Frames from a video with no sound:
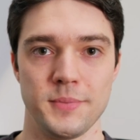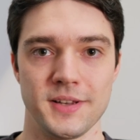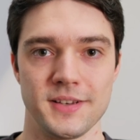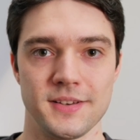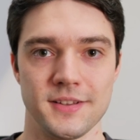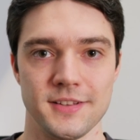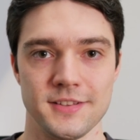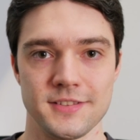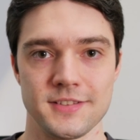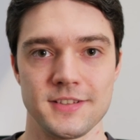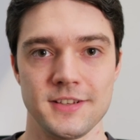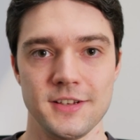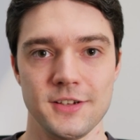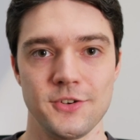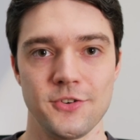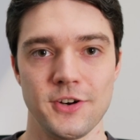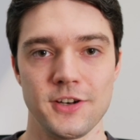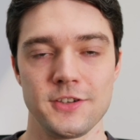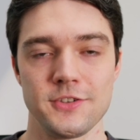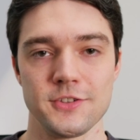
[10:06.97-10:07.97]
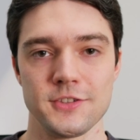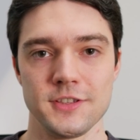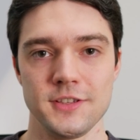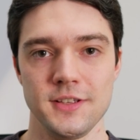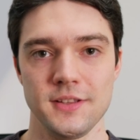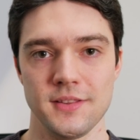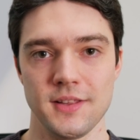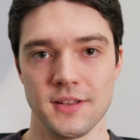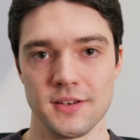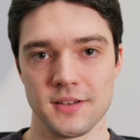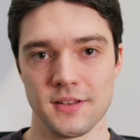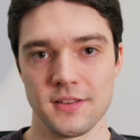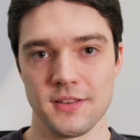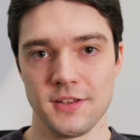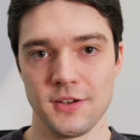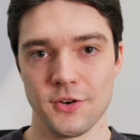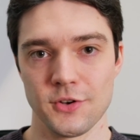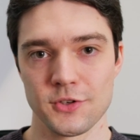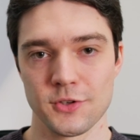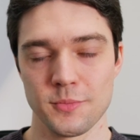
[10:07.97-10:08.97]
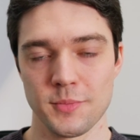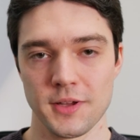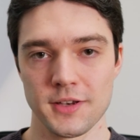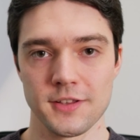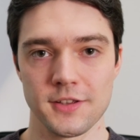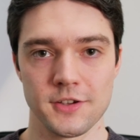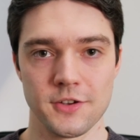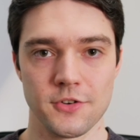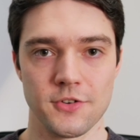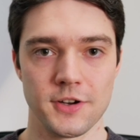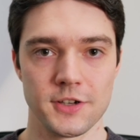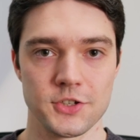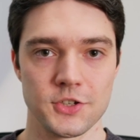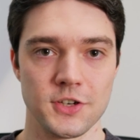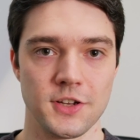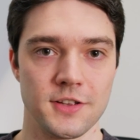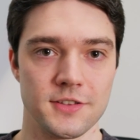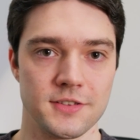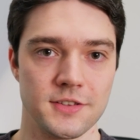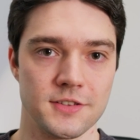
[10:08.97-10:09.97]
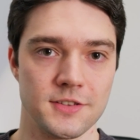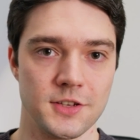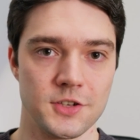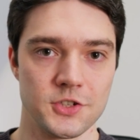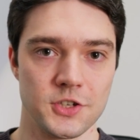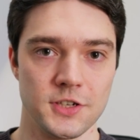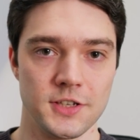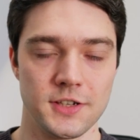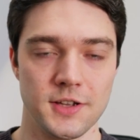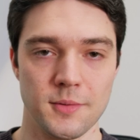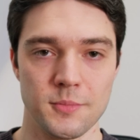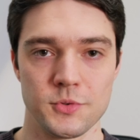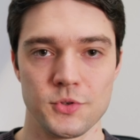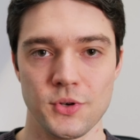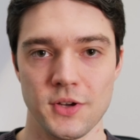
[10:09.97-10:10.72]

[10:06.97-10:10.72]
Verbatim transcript: But it's still great to see that the automatic correction has essentially come